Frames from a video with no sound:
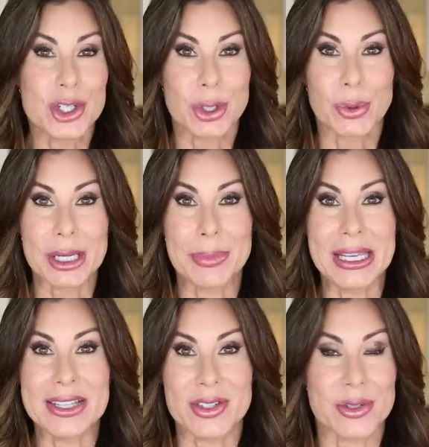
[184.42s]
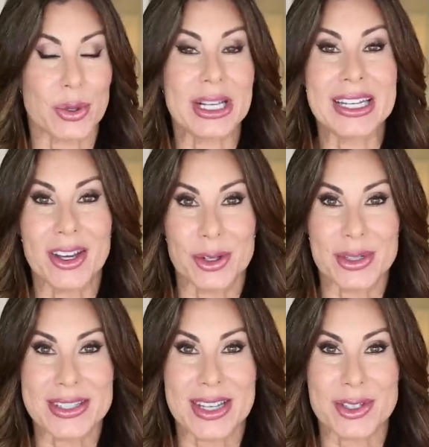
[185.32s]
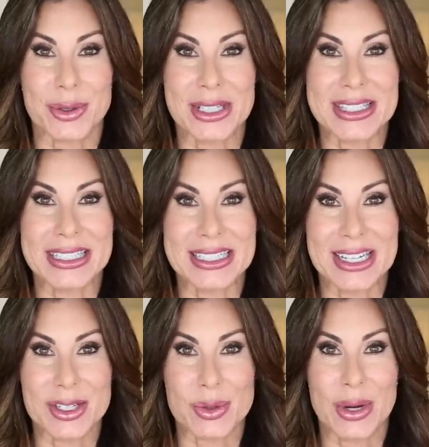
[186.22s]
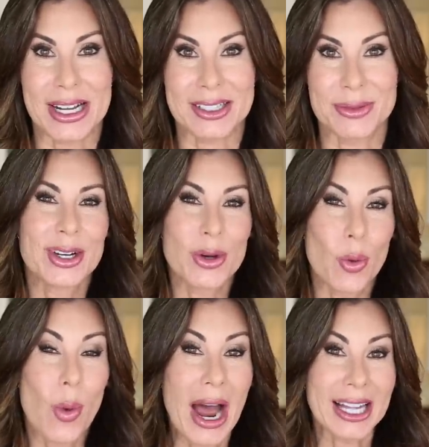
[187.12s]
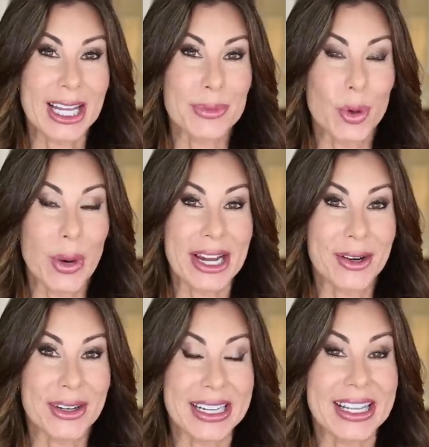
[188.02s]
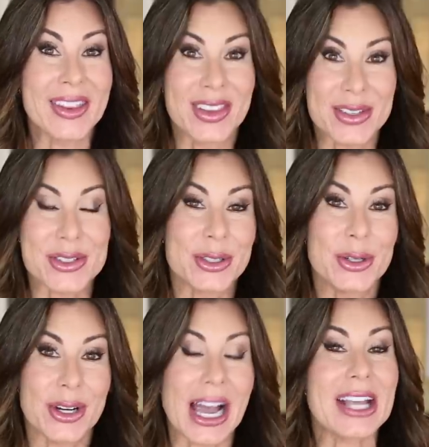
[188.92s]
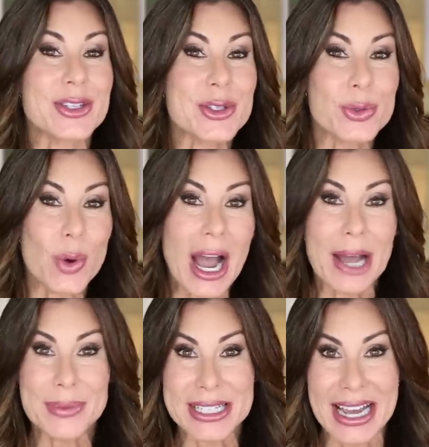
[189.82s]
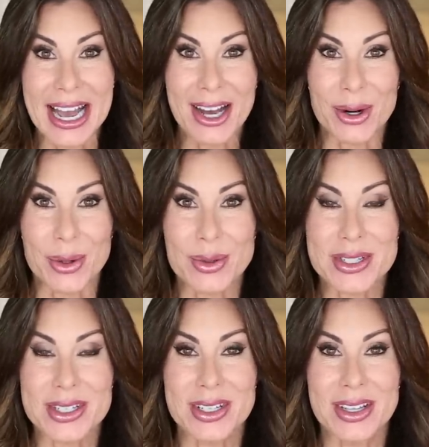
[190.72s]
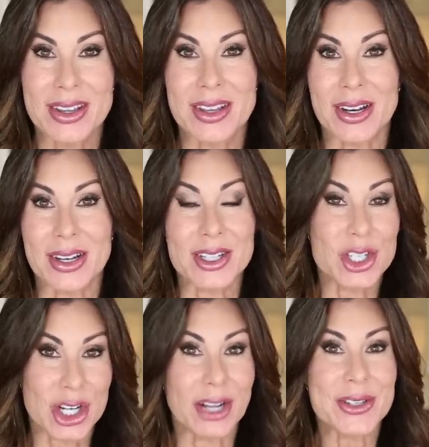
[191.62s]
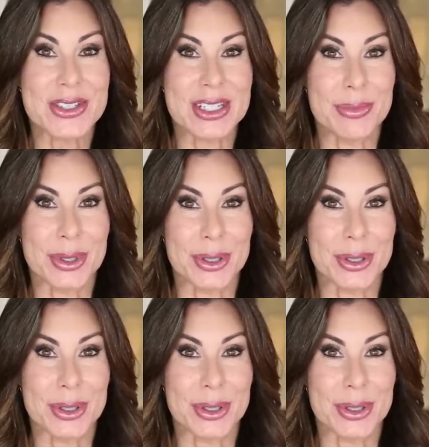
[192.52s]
jewelry pieces or any other accessories linked as well. While I'm wearing this look, I swapped out the Chelsea